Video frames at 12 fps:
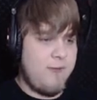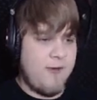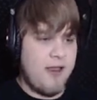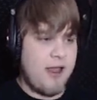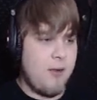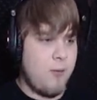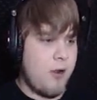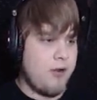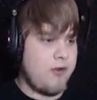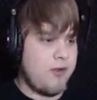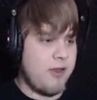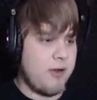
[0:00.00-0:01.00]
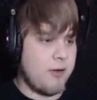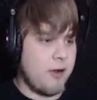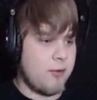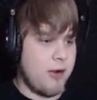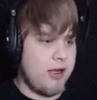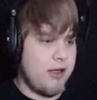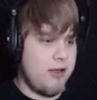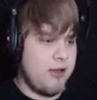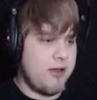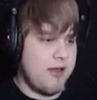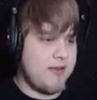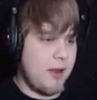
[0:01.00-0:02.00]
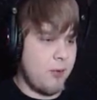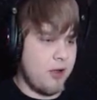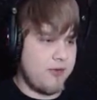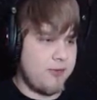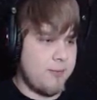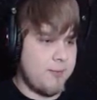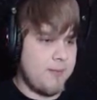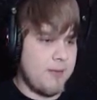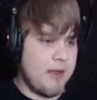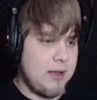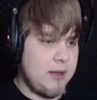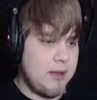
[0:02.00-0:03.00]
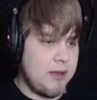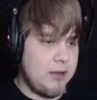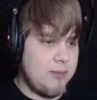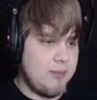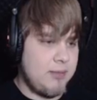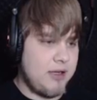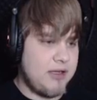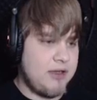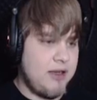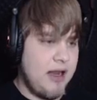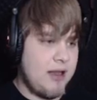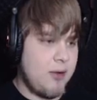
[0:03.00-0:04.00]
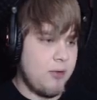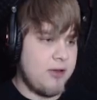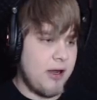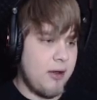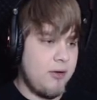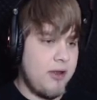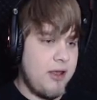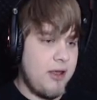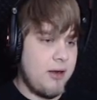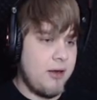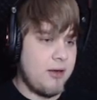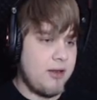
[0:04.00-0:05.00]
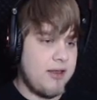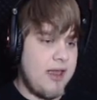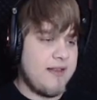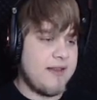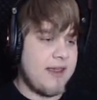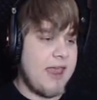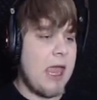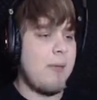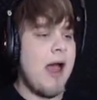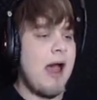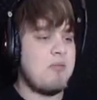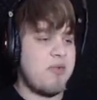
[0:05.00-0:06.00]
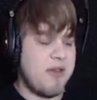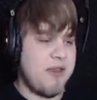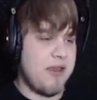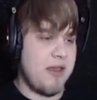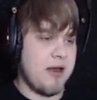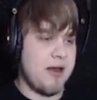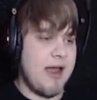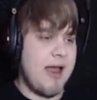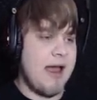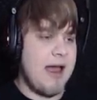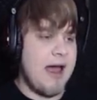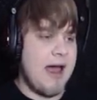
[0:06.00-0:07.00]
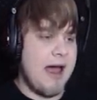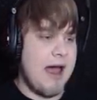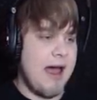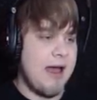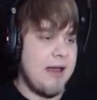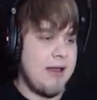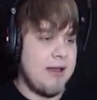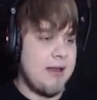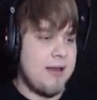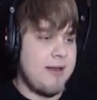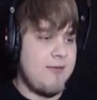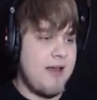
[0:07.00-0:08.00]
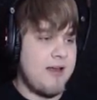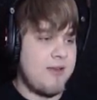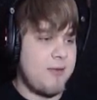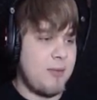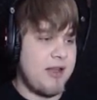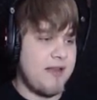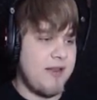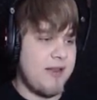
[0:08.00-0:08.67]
think I was here already. Yes, I was. But did I go down here? Yes, I came up here. Ah, that is the place